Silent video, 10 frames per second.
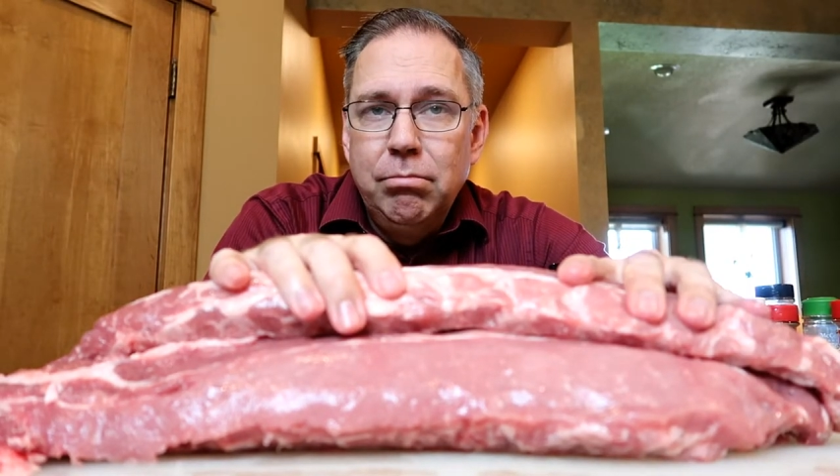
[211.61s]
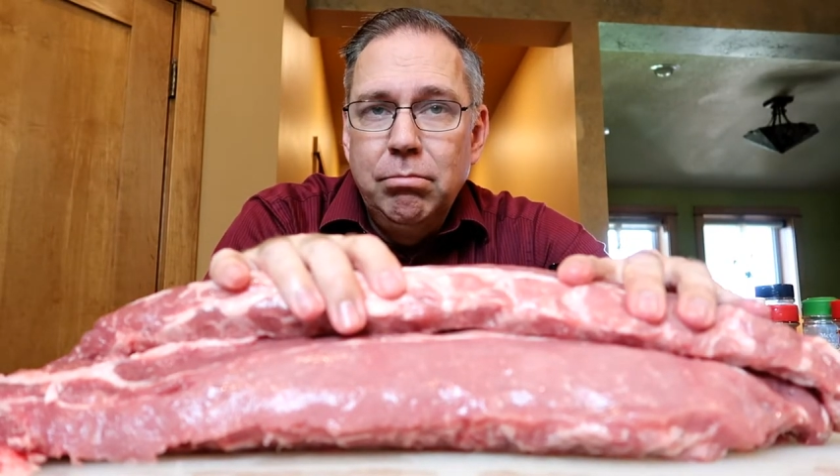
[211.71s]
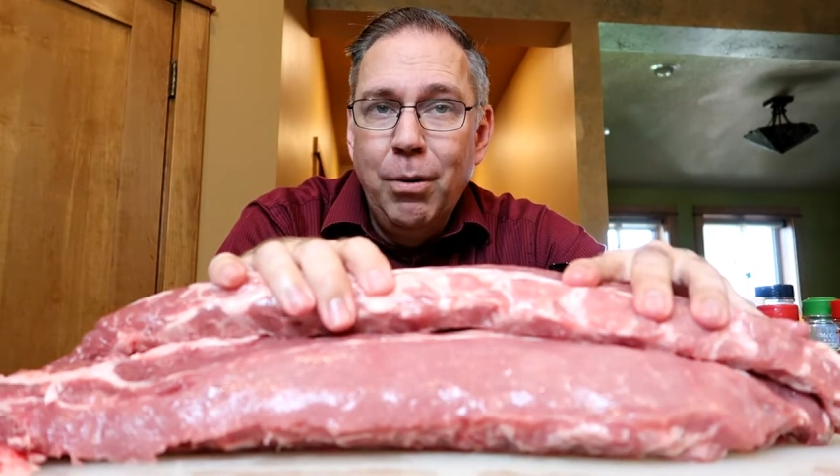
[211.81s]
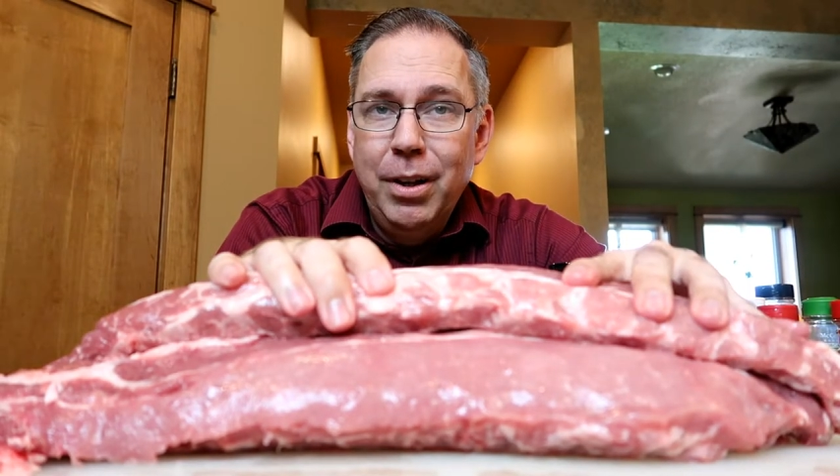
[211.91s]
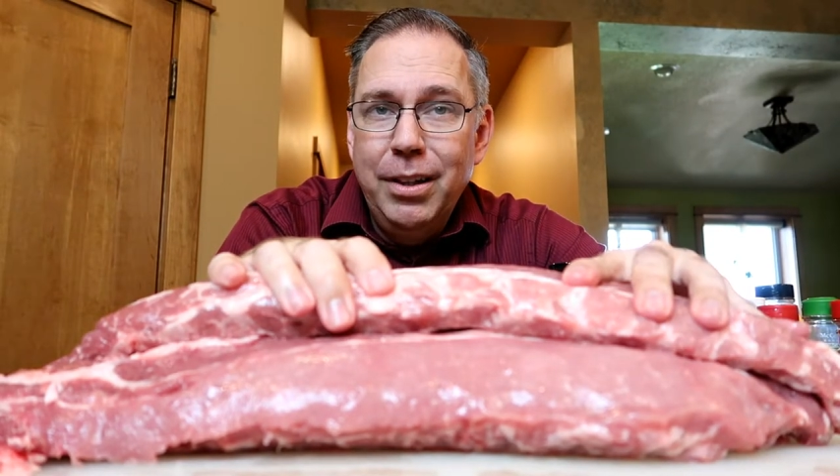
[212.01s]

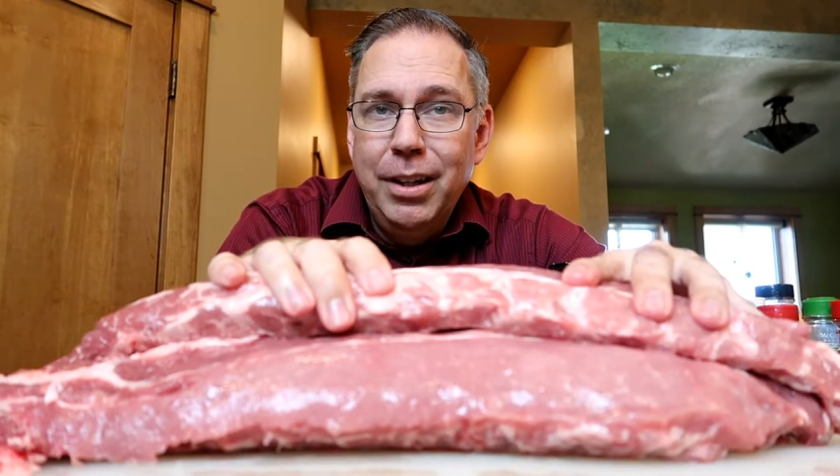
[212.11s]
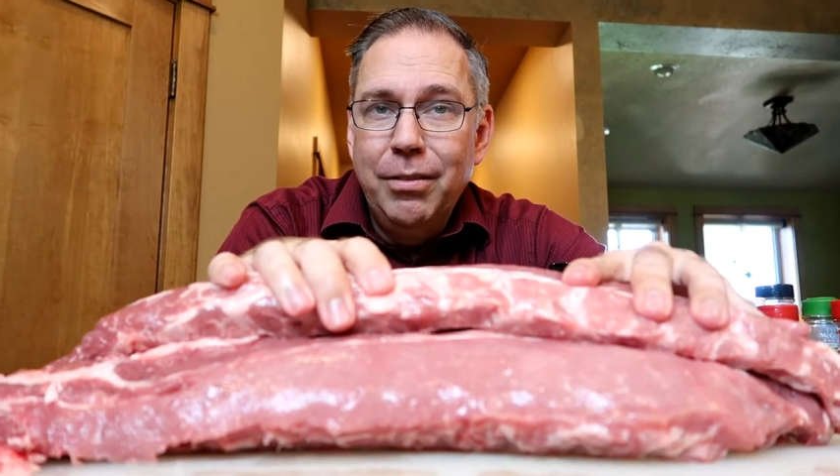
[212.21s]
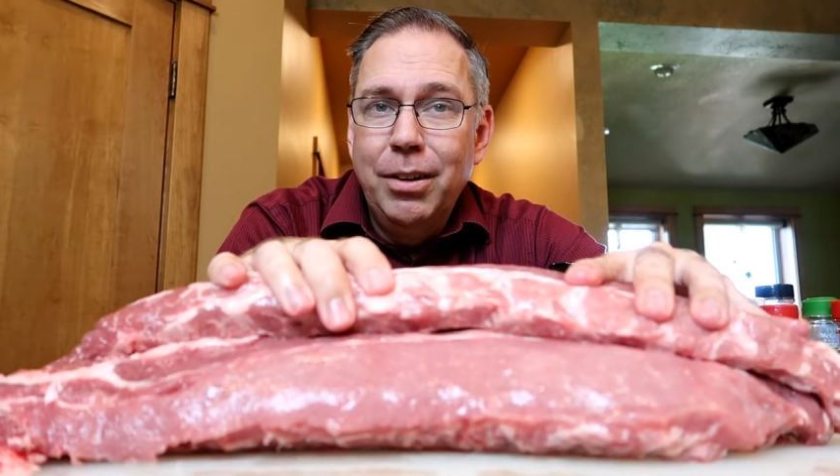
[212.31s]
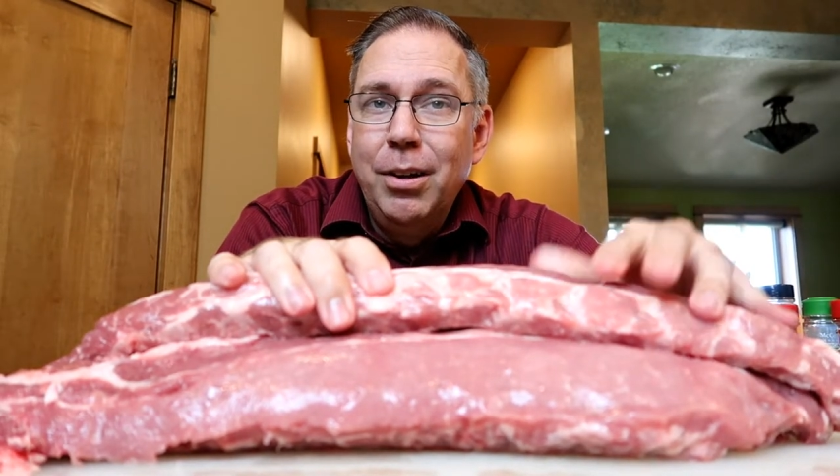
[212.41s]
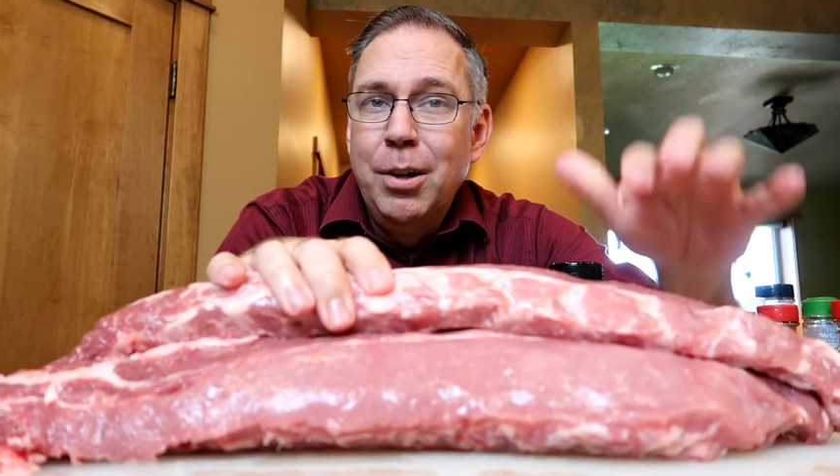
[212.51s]
throw it in the
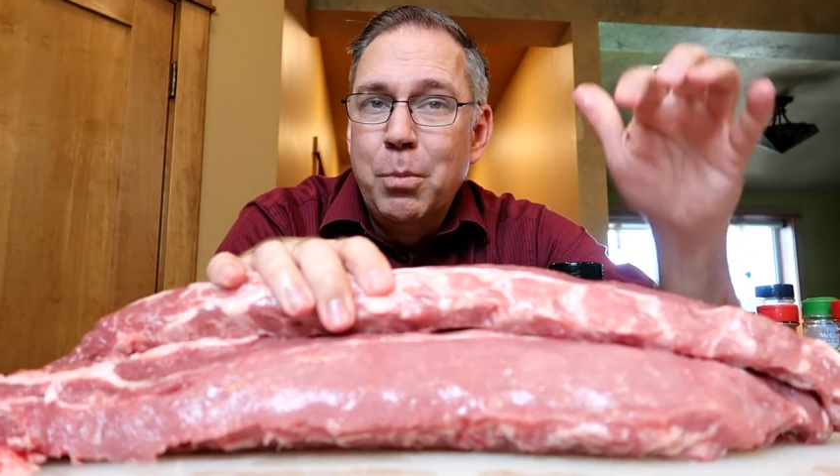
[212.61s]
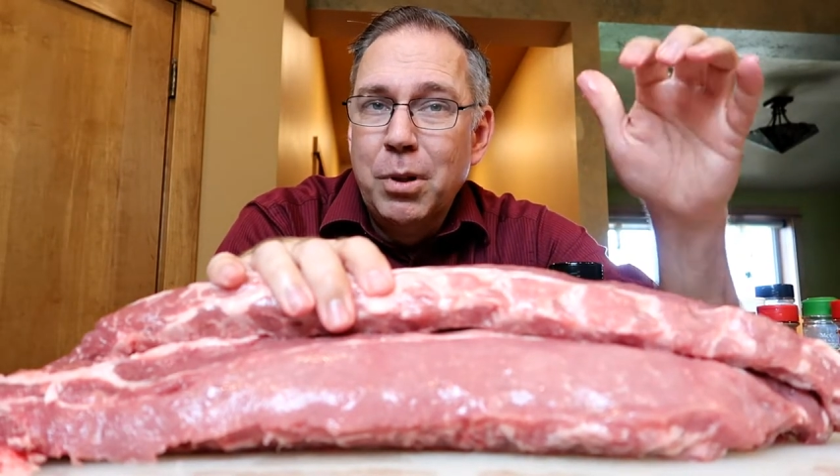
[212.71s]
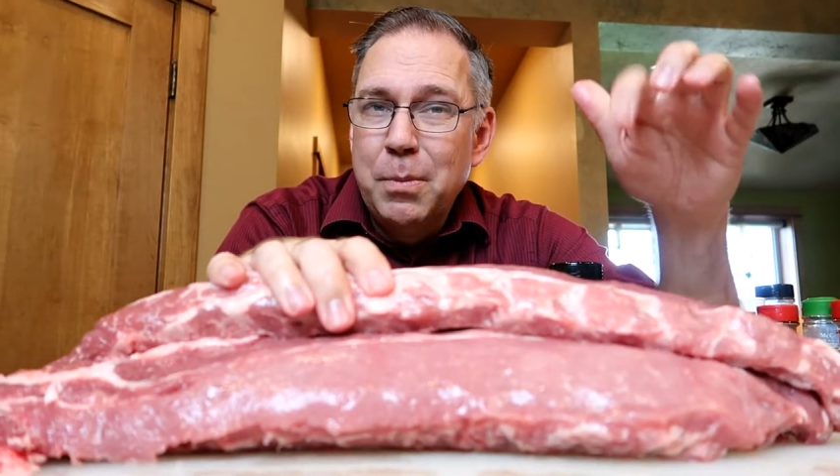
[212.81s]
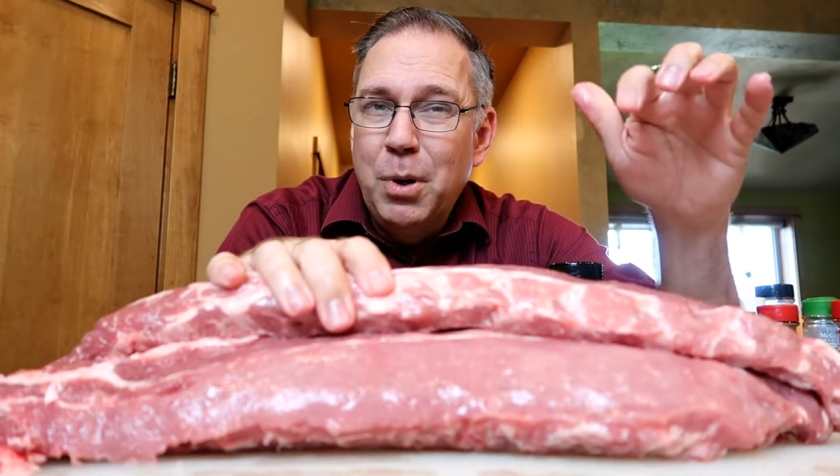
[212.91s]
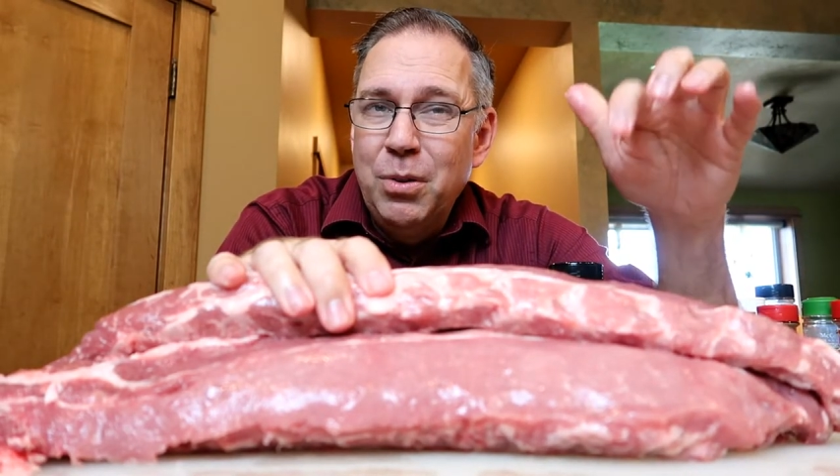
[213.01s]
oven, put
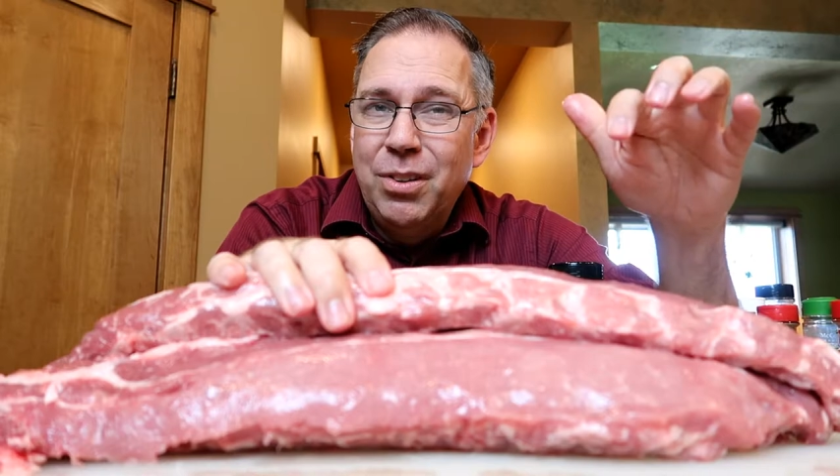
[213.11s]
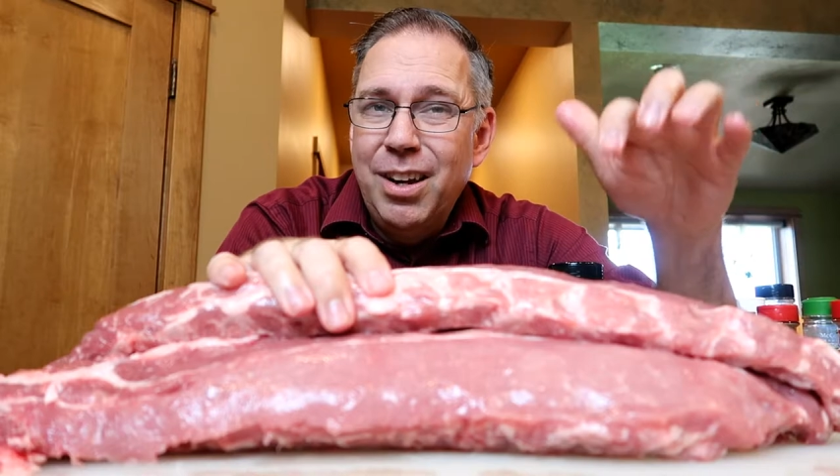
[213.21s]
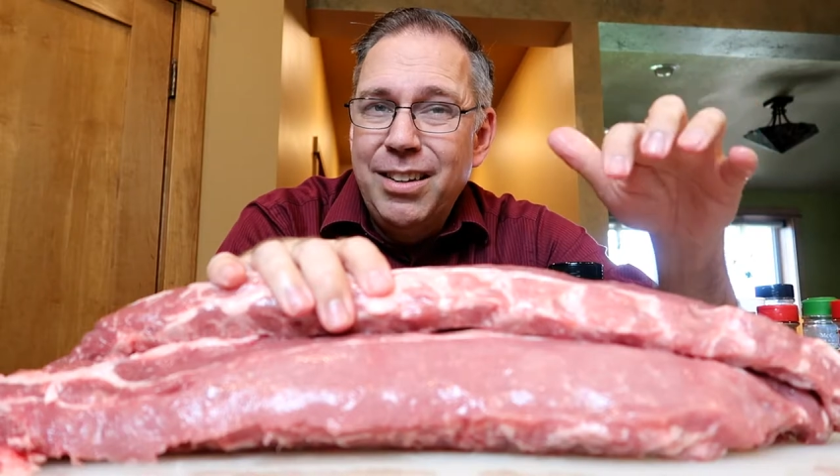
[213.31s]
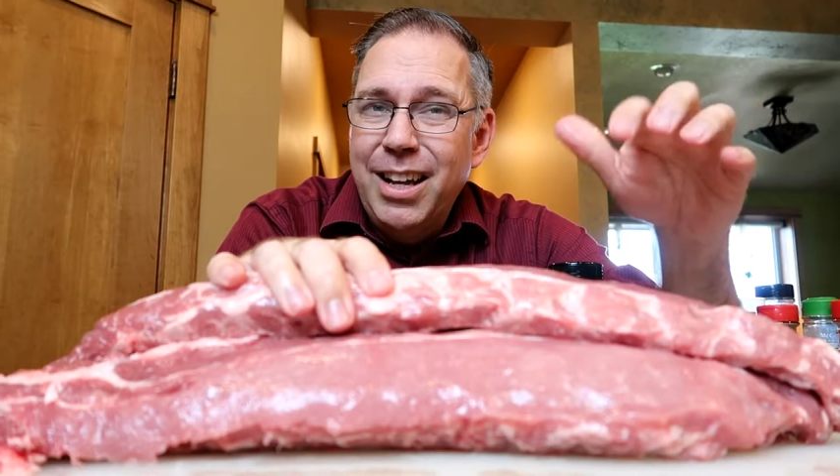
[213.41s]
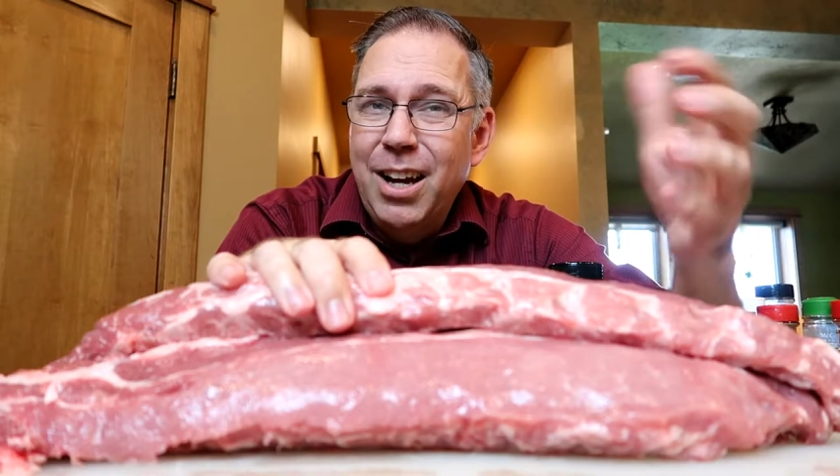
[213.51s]
the bone
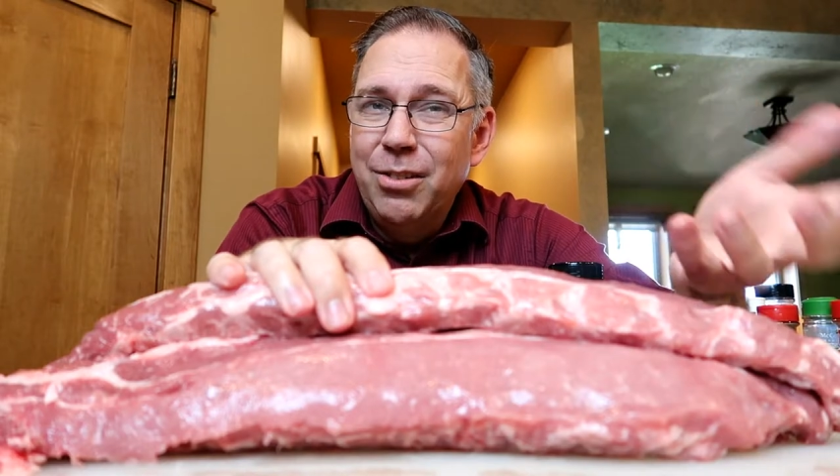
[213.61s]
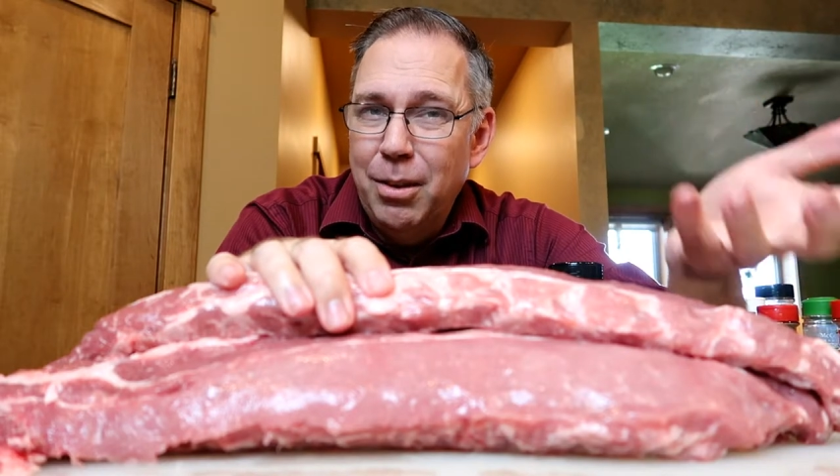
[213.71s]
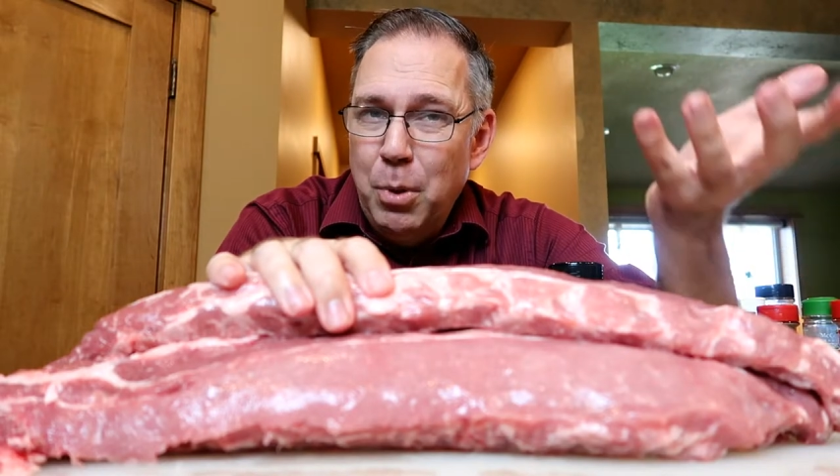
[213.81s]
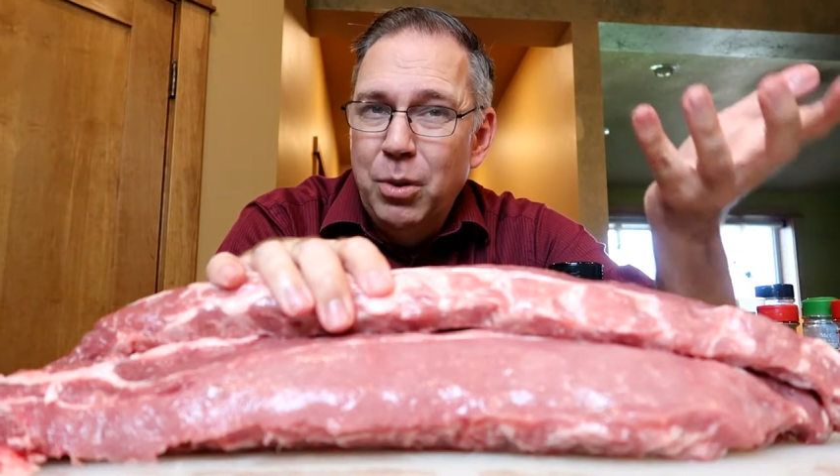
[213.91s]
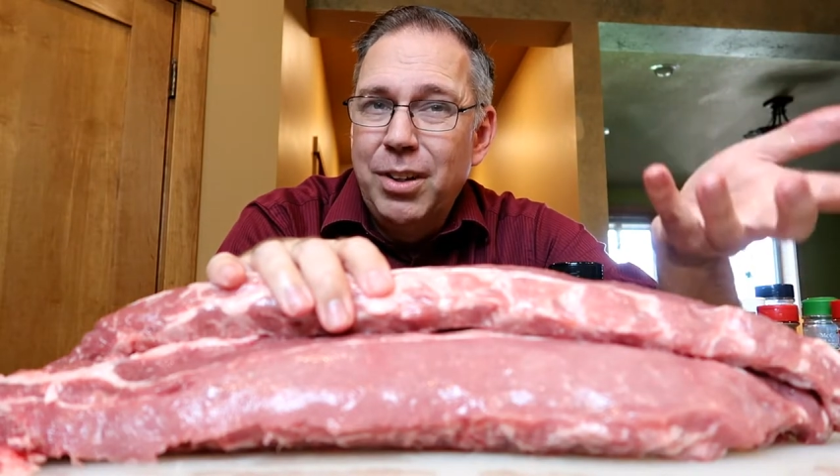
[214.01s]
side down so the bones